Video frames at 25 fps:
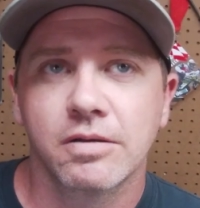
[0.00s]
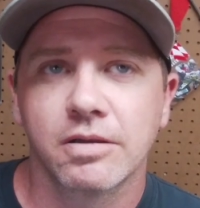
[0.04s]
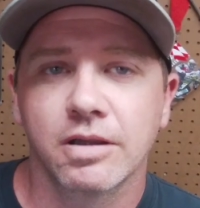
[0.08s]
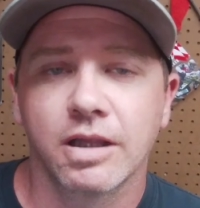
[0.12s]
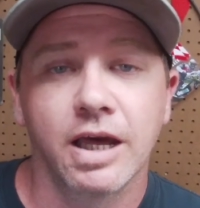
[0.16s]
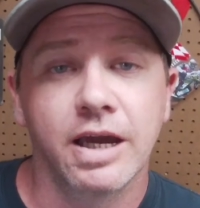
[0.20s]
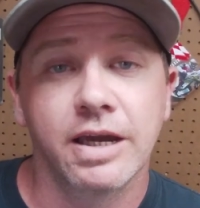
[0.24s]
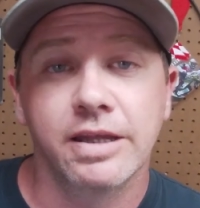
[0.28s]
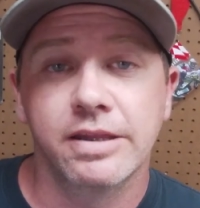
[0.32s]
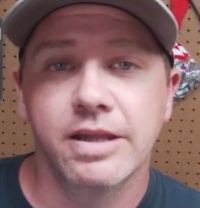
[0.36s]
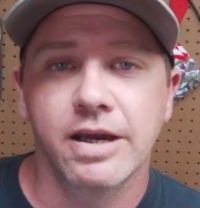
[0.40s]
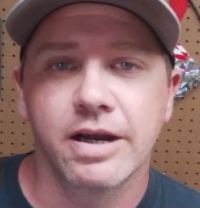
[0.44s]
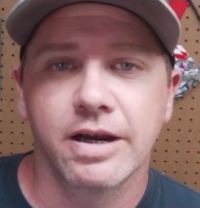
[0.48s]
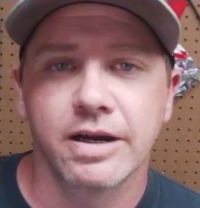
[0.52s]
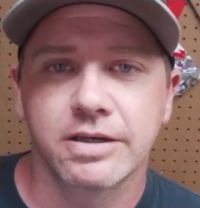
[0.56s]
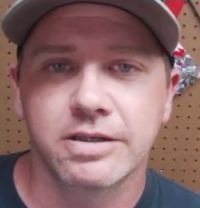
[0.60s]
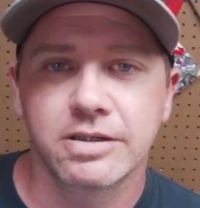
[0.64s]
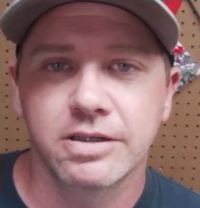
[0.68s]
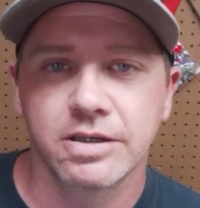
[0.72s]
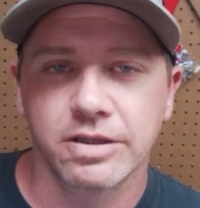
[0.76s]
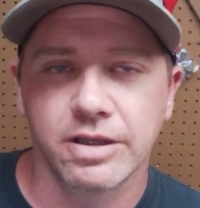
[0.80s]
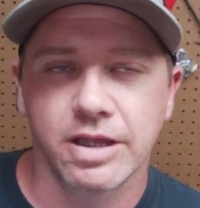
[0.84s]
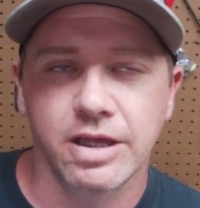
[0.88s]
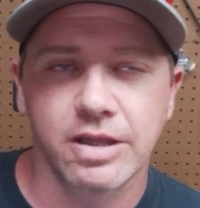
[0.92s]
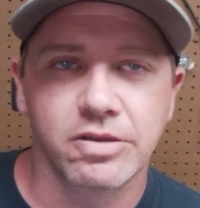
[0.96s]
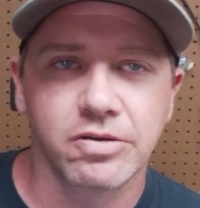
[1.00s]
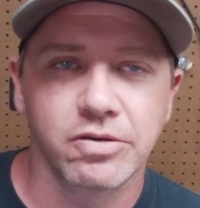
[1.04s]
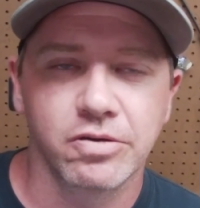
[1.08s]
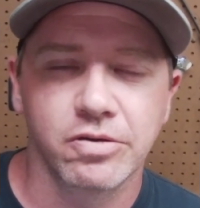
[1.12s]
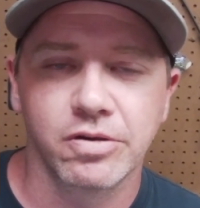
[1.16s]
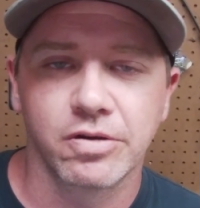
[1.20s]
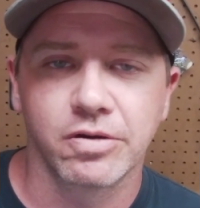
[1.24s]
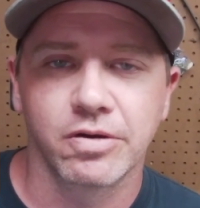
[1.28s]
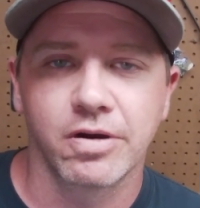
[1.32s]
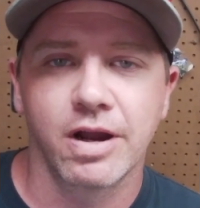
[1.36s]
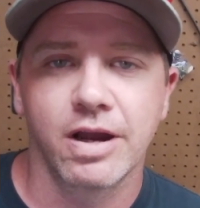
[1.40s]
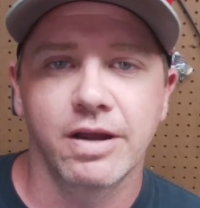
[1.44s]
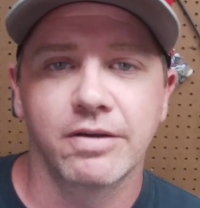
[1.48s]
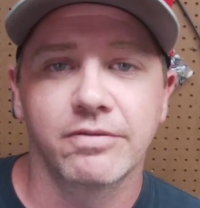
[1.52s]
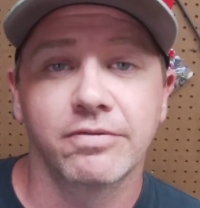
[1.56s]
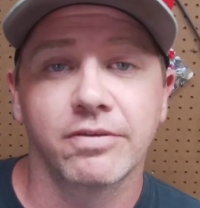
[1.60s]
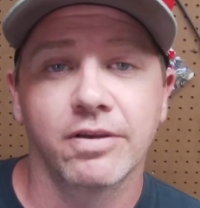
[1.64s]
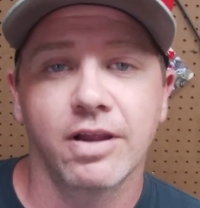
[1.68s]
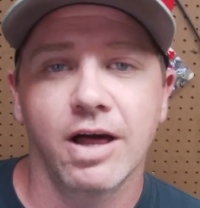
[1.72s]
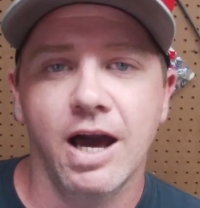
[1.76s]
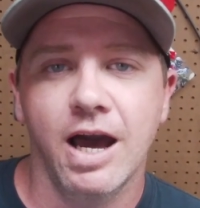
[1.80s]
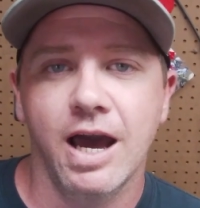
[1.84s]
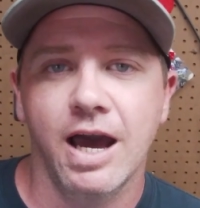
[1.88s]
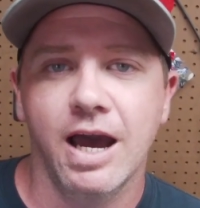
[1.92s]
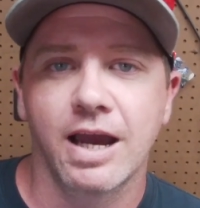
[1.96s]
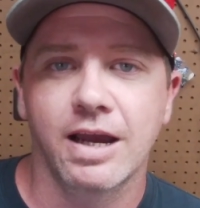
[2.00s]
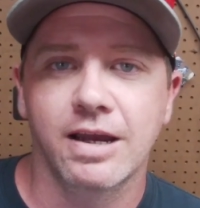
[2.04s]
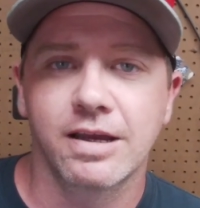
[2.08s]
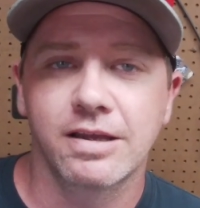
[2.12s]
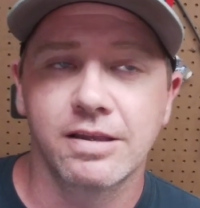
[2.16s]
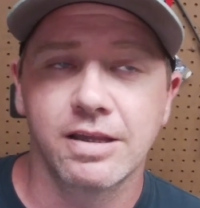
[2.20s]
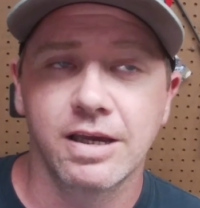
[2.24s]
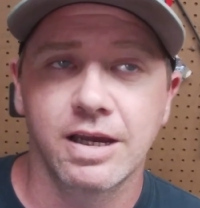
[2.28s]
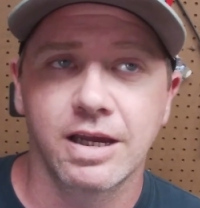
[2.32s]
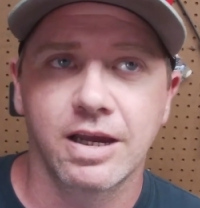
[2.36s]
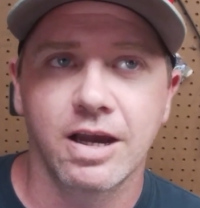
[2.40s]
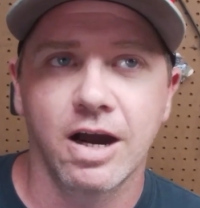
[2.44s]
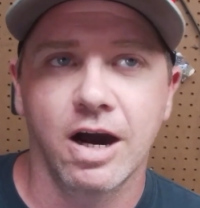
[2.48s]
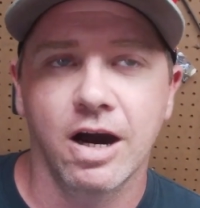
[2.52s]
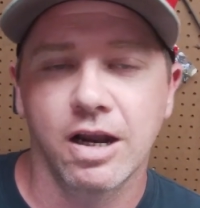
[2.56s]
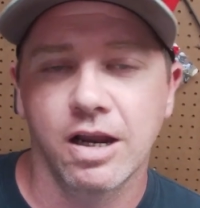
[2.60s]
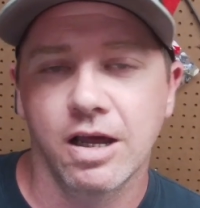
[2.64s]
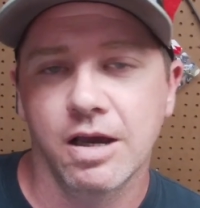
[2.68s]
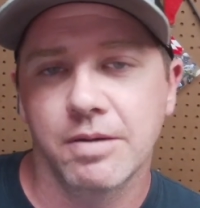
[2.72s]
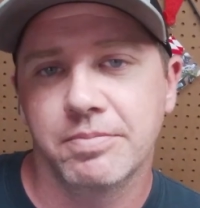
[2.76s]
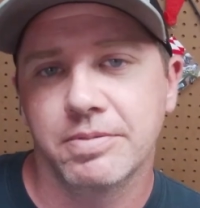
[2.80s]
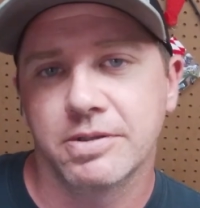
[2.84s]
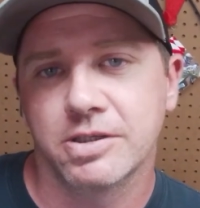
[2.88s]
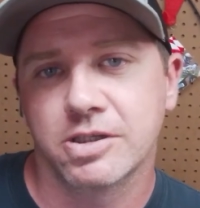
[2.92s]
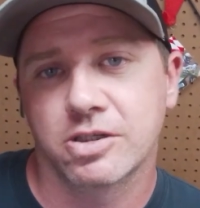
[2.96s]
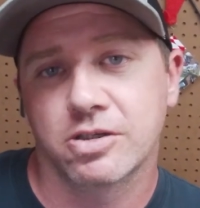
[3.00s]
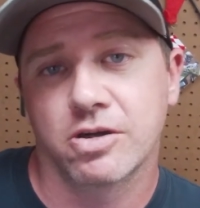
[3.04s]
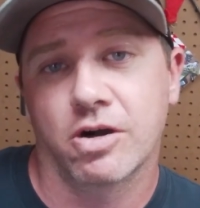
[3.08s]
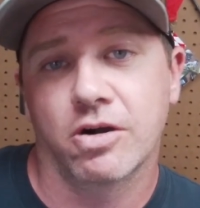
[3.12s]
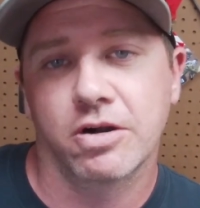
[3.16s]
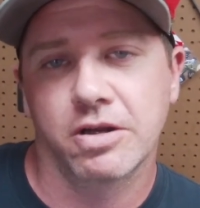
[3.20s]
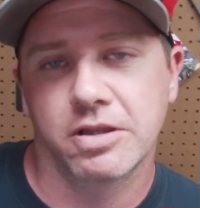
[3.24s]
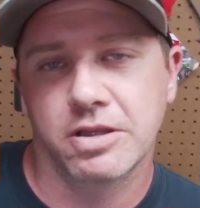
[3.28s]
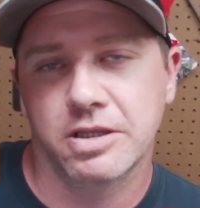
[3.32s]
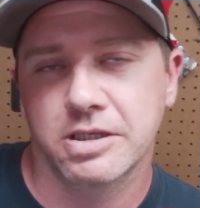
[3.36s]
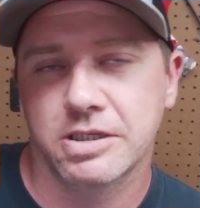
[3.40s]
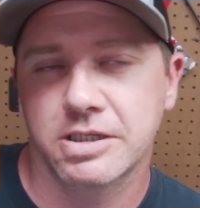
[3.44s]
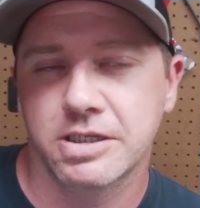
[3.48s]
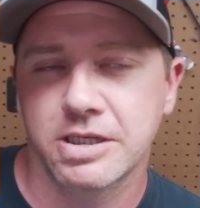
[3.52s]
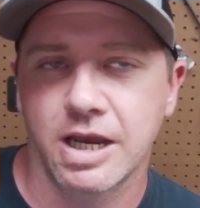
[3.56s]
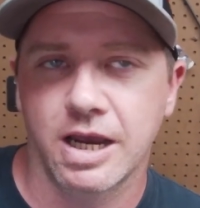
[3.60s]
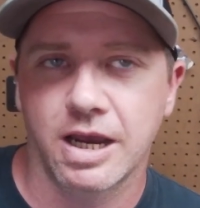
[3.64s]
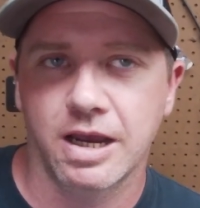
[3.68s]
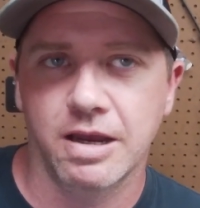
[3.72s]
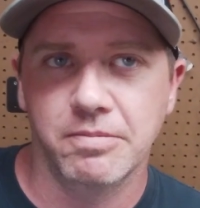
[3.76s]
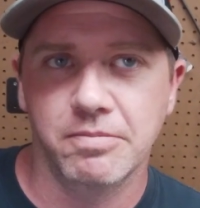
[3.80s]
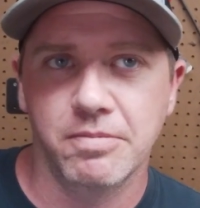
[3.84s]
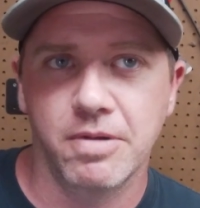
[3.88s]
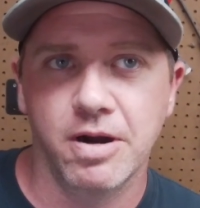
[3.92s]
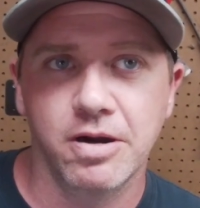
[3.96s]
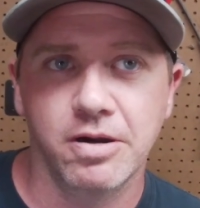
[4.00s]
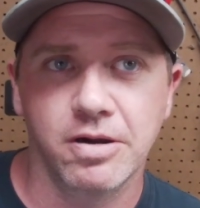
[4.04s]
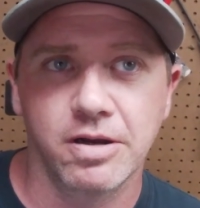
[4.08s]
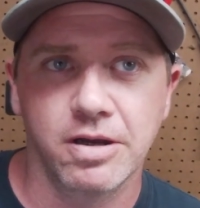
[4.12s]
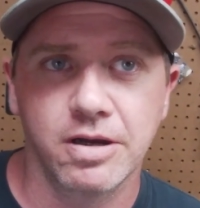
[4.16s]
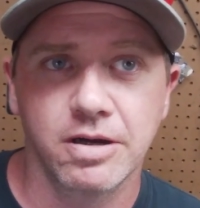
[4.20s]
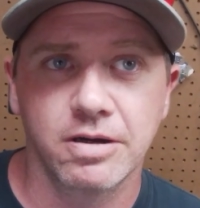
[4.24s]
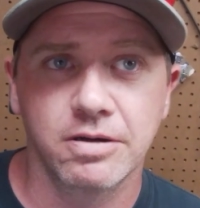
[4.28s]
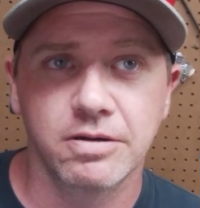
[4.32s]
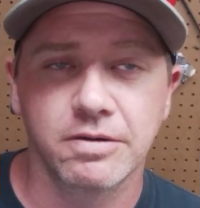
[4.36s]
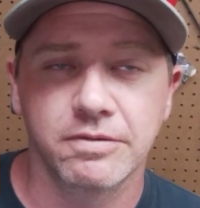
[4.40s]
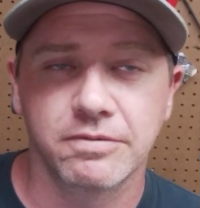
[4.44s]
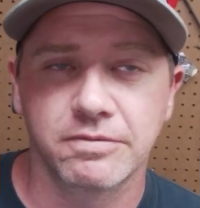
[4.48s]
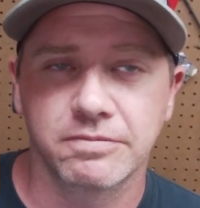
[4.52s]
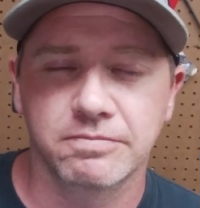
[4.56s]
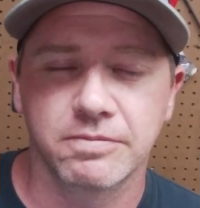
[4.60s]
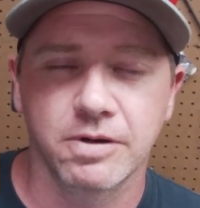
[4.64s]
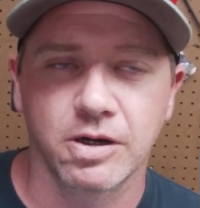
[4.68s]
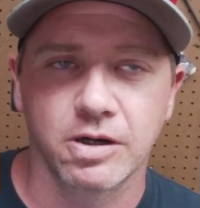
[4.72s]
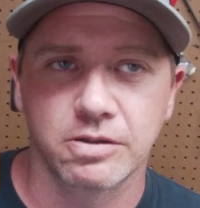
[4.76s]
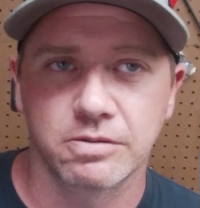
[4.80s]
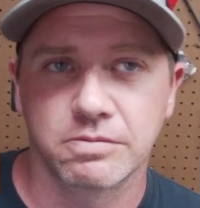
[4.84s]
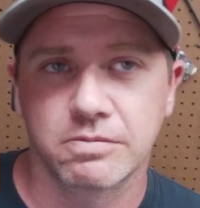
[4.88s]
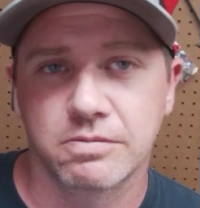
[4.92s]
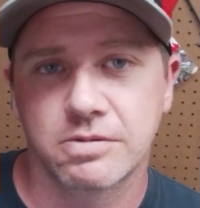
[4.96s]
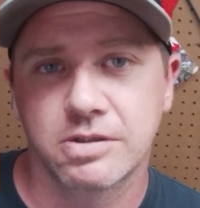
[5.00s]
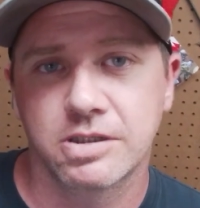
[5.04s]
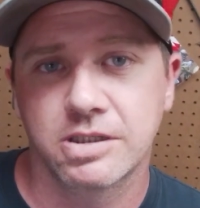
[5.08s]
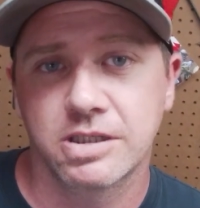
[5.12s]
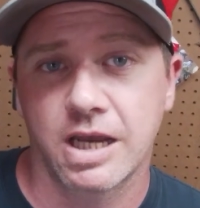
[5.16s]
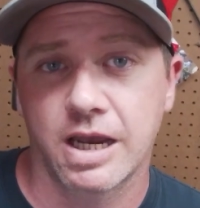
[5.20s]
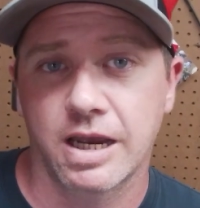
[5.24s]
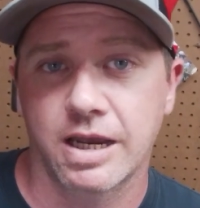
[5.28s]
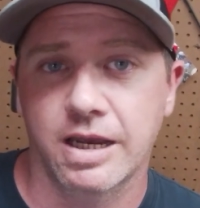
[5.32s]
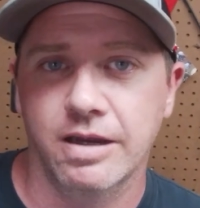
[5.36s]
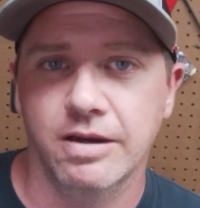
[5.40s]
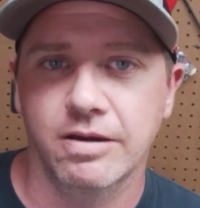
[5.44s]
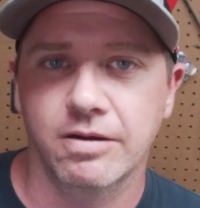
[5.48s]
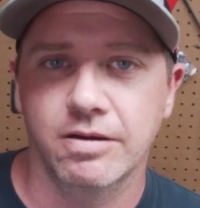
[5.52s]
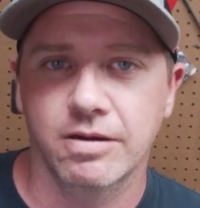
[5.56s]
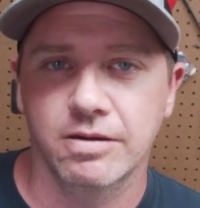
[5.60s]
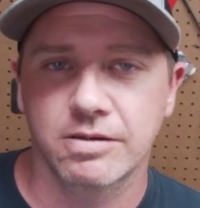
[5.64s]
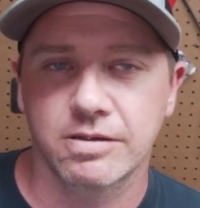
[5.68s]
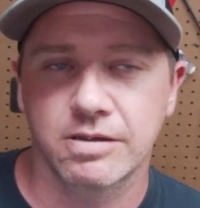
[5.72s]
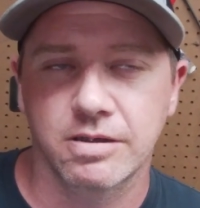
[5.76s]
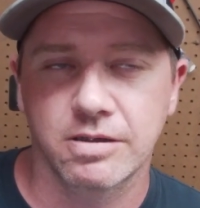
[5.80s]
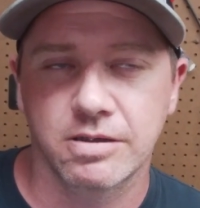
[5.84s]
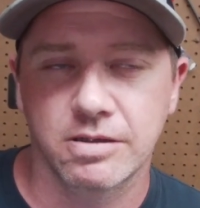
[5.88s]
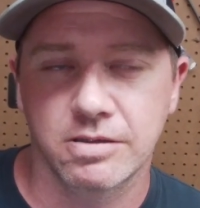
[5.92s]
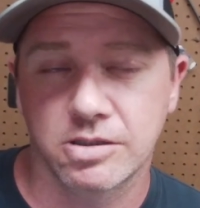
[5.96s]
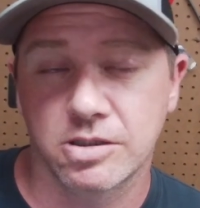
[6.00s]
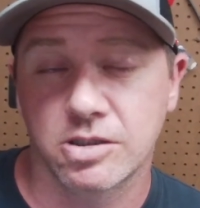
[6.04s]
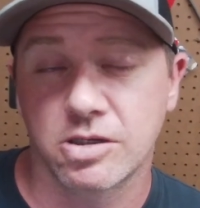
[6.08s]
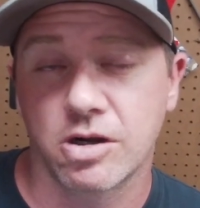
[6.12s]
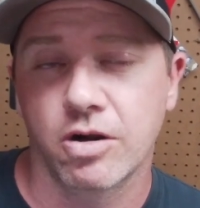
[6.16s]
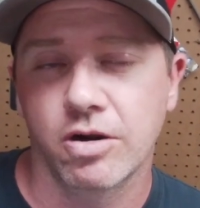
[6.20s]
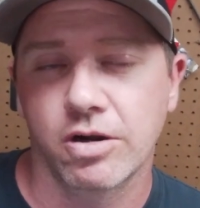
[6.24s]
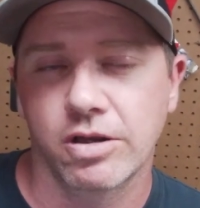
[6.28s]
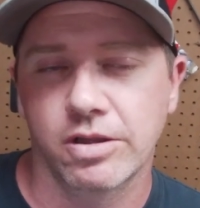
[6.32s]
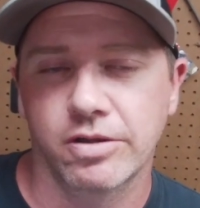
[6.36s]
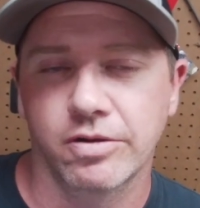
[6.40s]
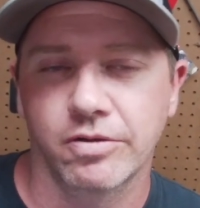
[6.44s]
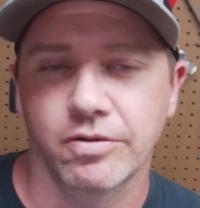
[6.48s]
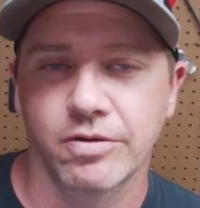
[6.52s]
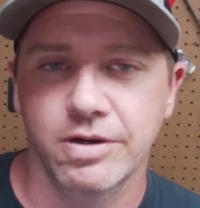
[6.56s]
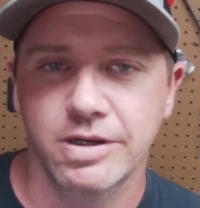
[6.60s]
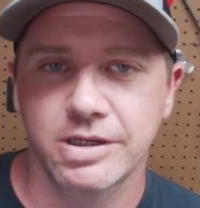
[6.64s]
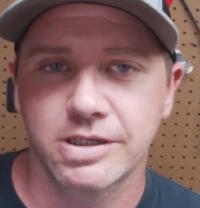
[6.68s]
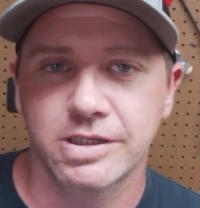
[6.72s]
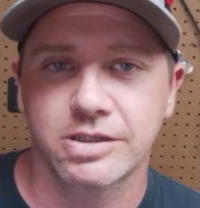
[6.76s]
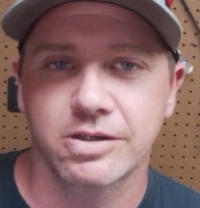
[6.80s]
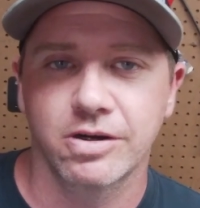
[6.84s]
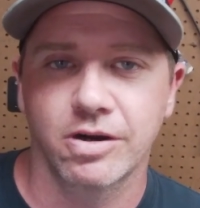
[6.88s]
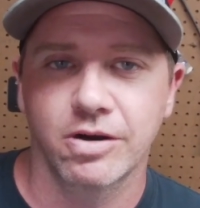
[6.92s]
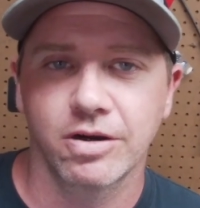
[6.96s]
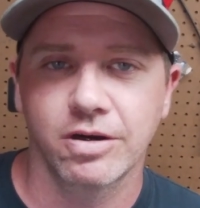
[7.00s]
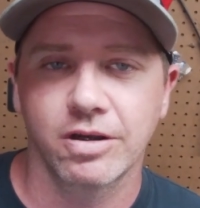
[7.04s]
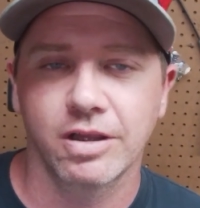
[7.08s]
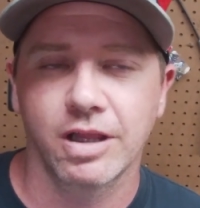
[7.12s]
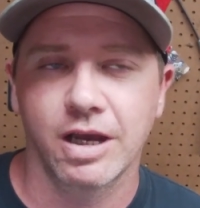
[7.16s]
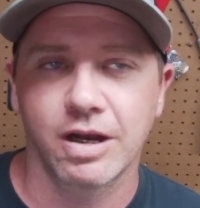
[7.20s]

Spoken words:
laid there till they threw the red flag, then got up and started the second moto, or started the restart.